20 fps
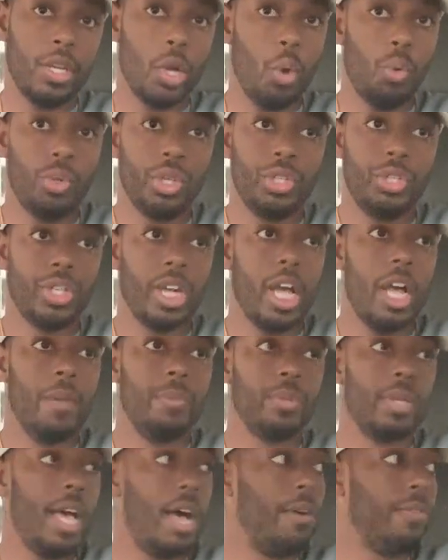The only
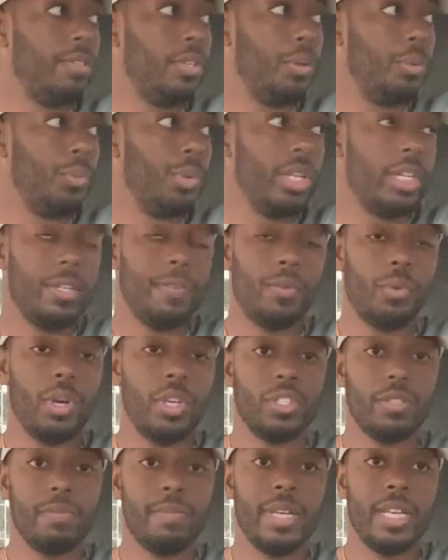jobs out there really for
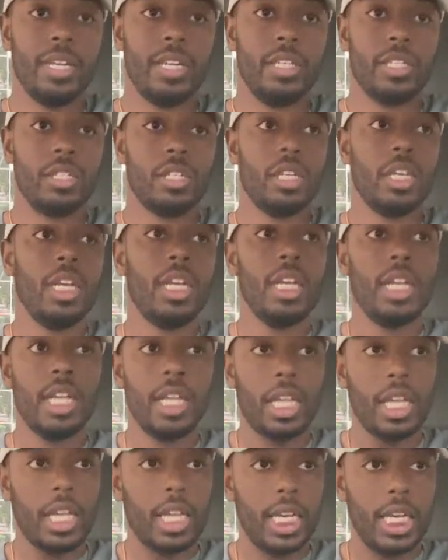us men is
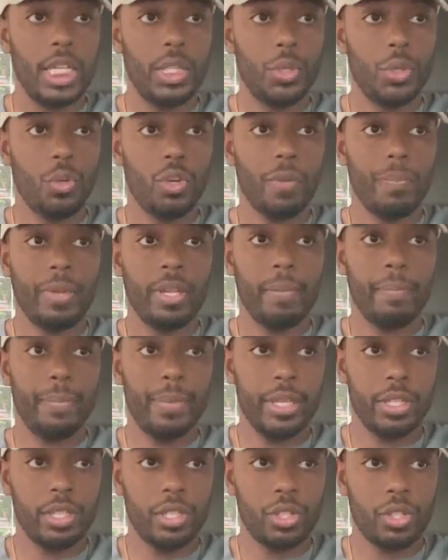either you're going to be a
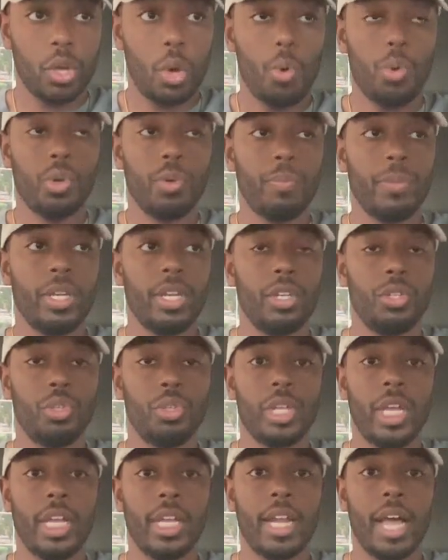business owner because you're
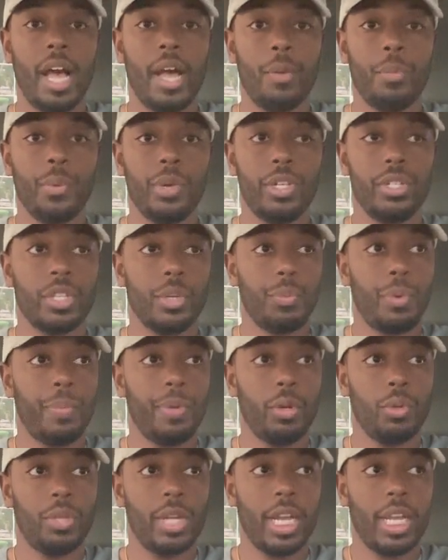taking high risk and
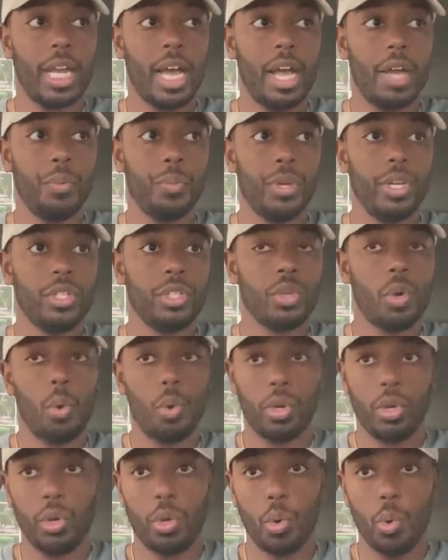women don't take high risk,
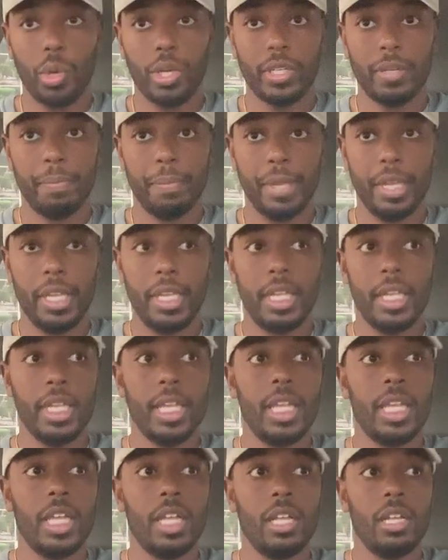or you're going to be
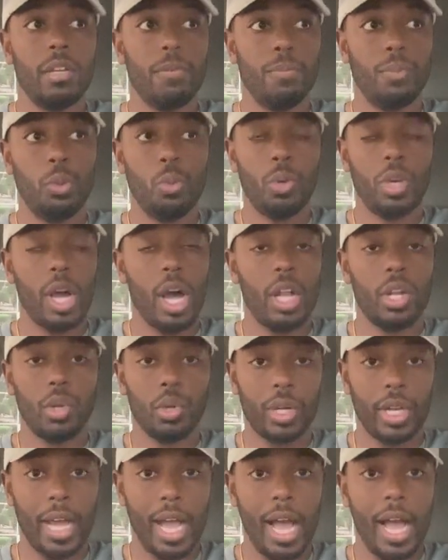a blue collar
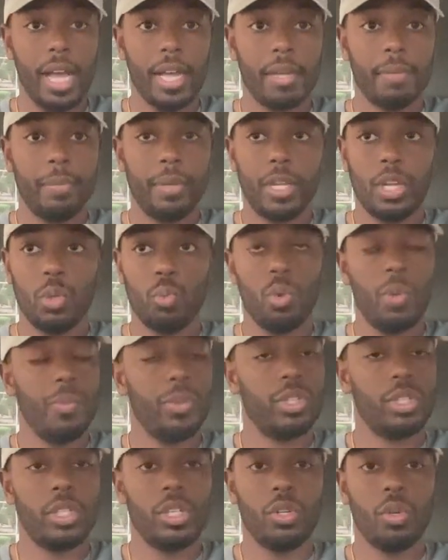guy because
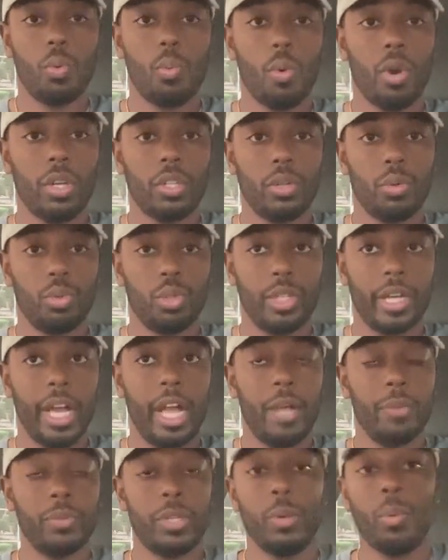women still don't work those
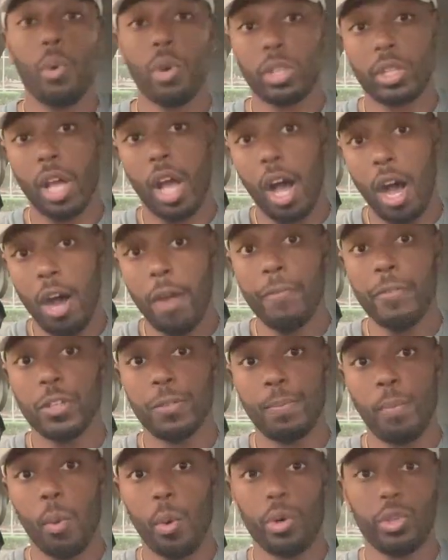jobs. They work the office
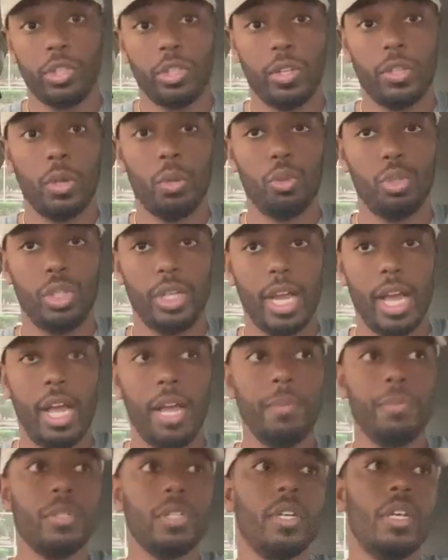portion of those
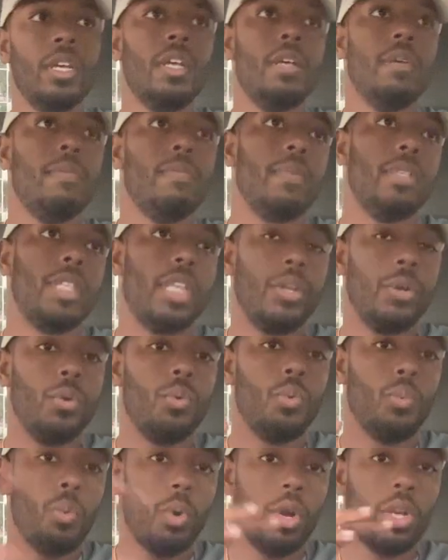jobs, but they
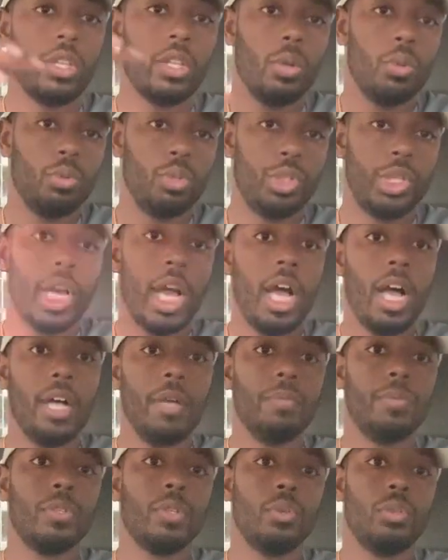don't work those jobs.